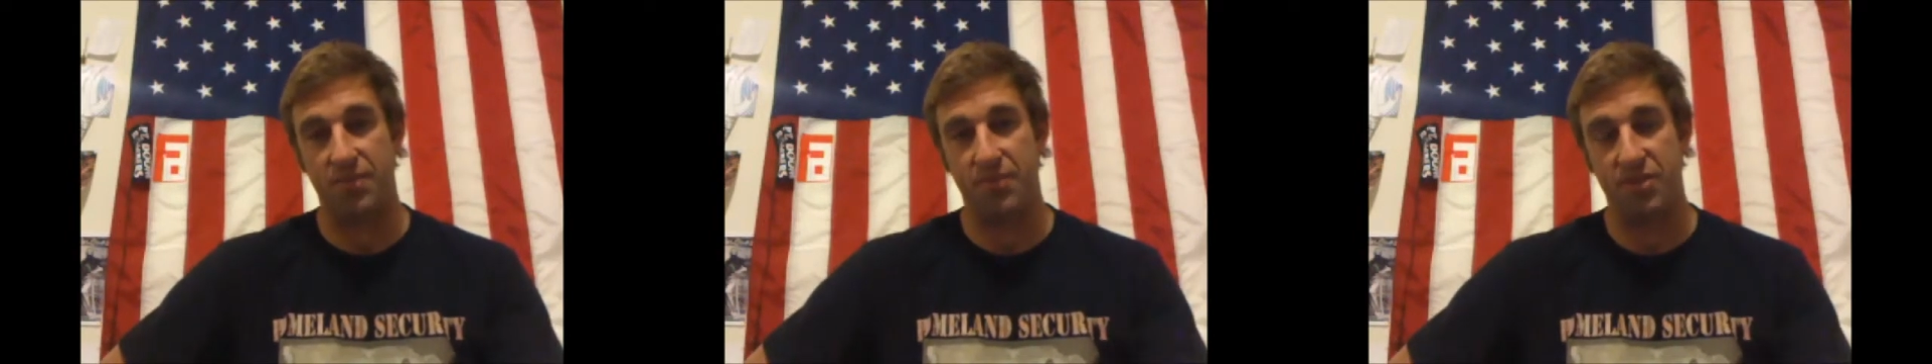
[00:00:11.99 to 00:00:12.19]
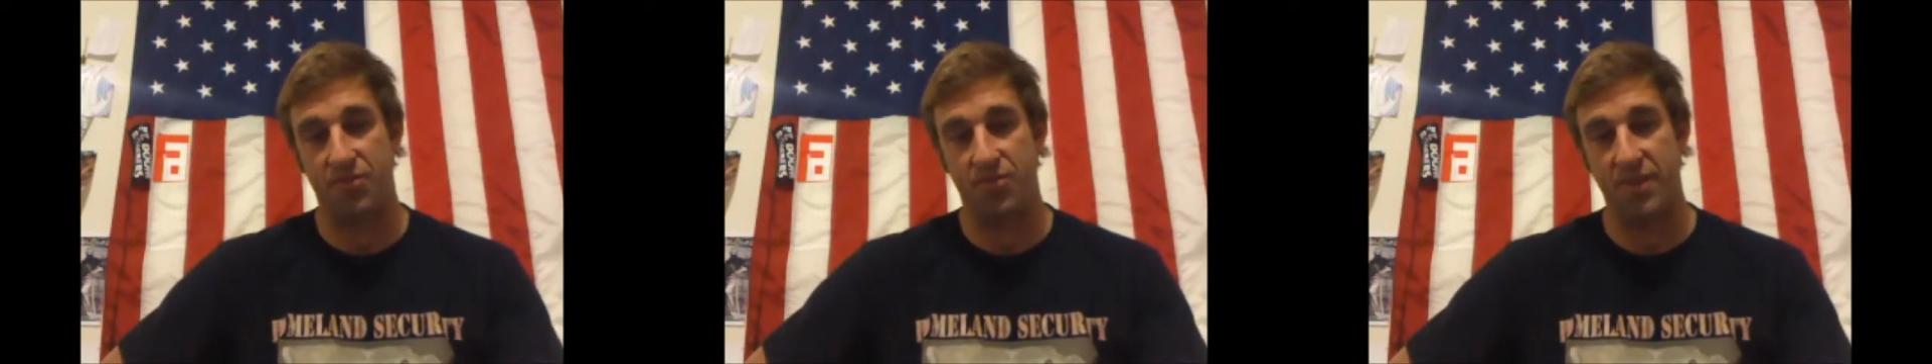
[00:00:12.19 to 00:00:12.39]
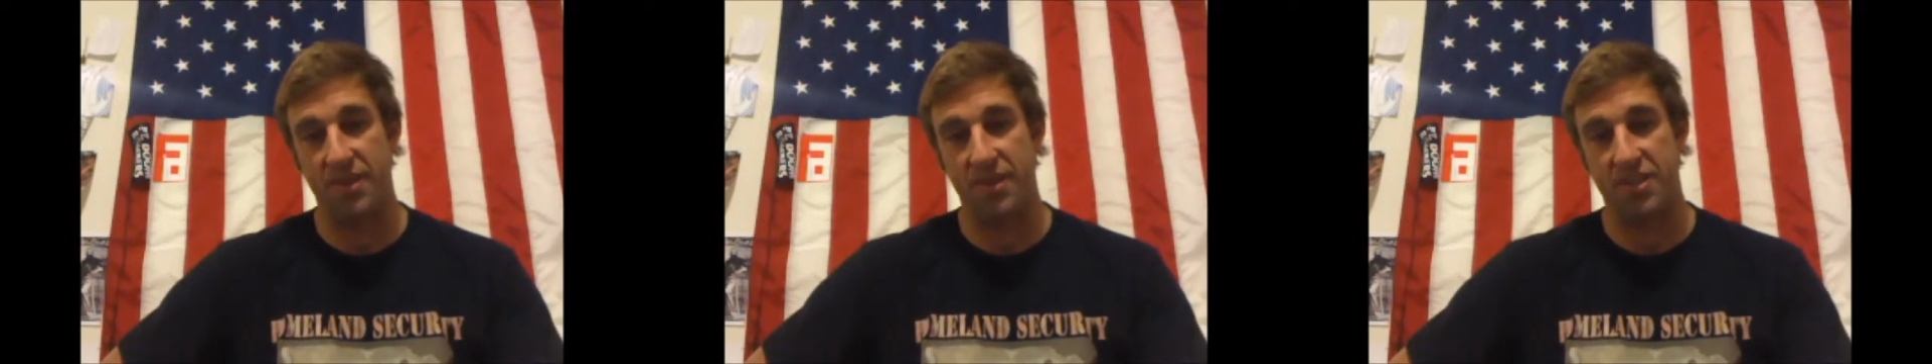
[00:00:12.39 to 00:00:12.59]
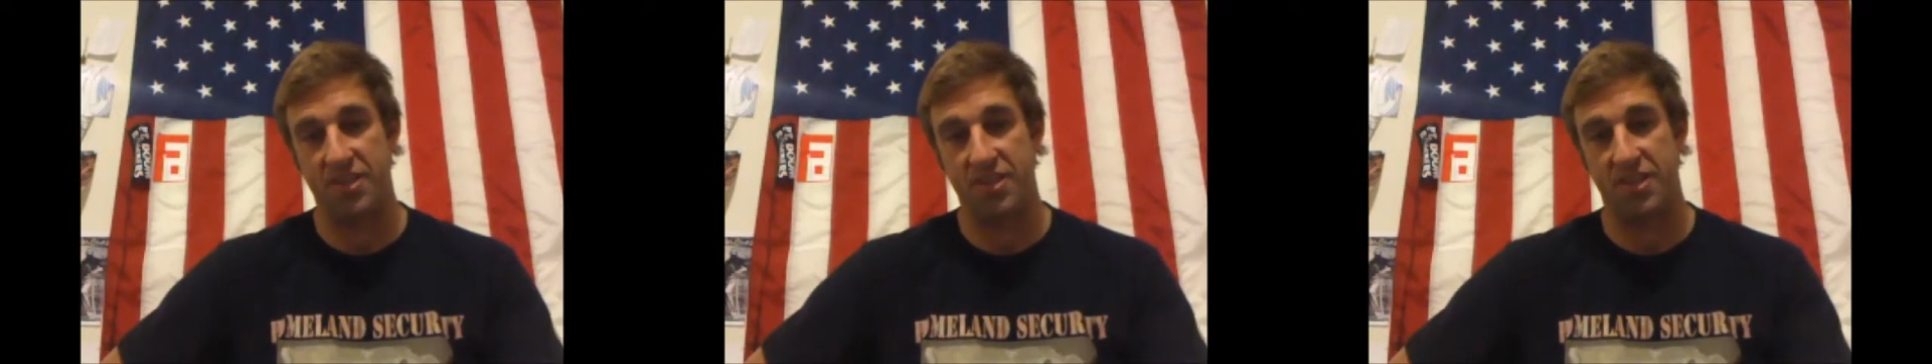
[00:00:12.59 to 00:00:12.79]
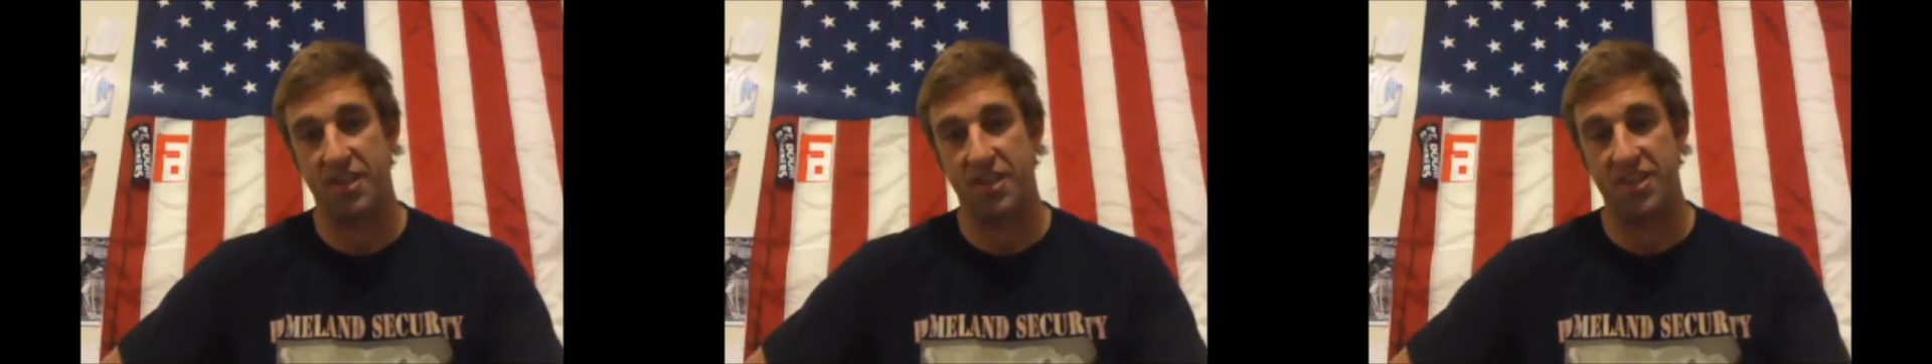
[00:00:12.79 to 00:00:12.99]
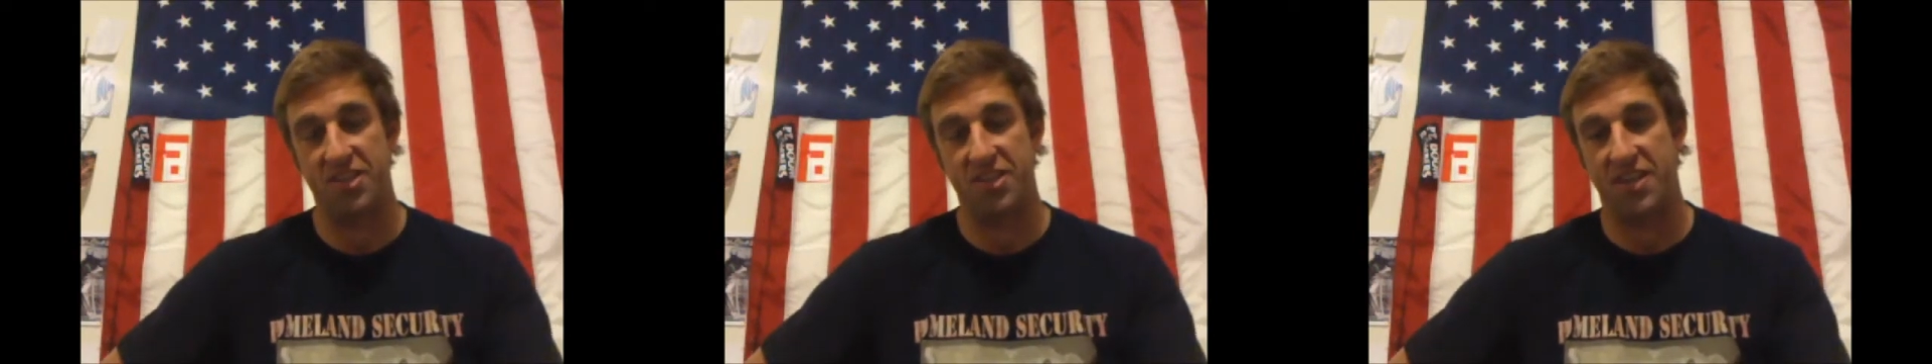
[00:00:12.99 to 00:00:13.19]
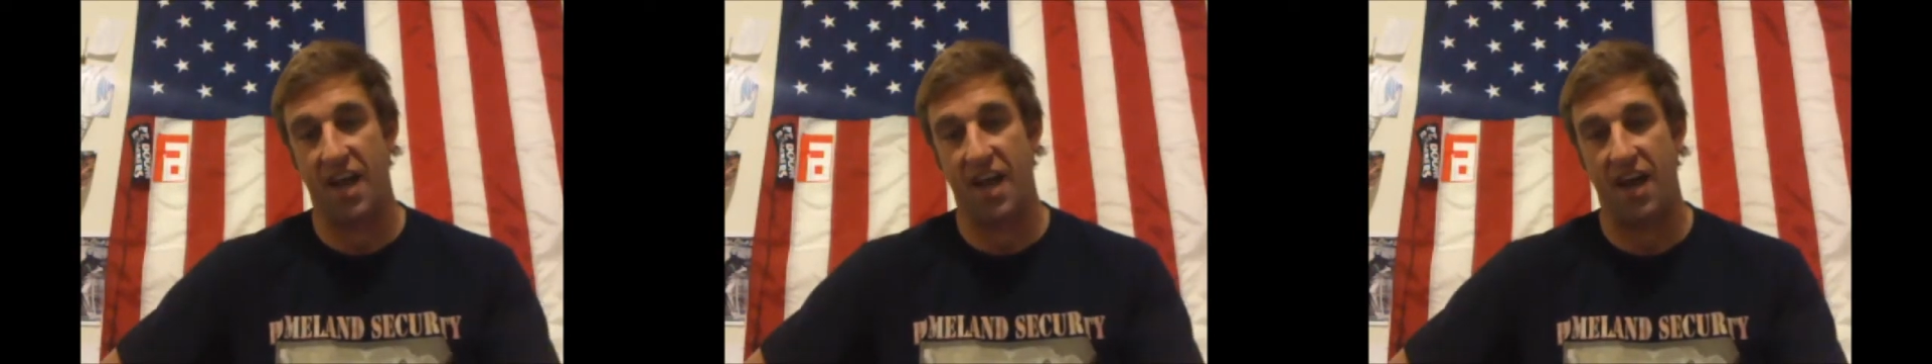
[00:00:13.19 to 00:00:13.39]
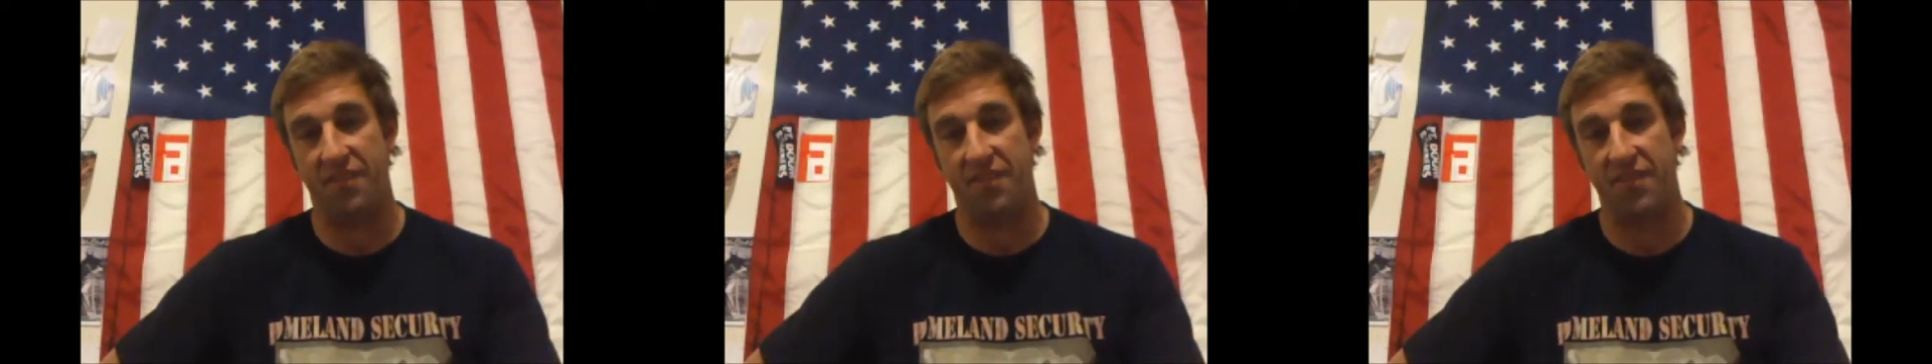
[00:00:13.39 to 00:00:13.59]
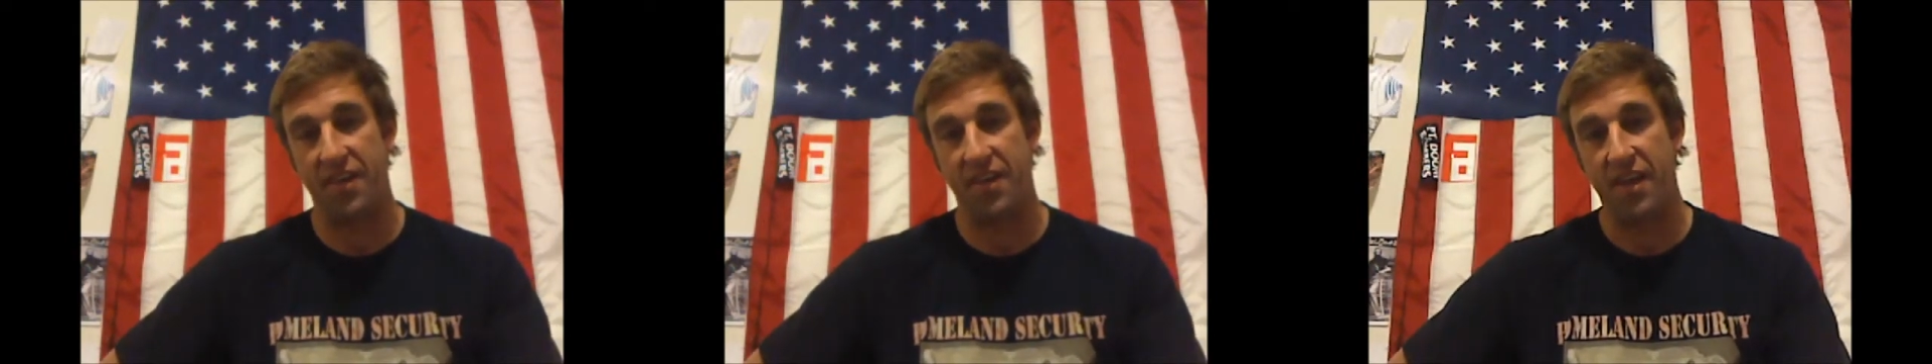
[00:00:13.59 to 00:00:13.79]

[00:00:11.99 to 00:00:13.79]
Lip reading: between the city staff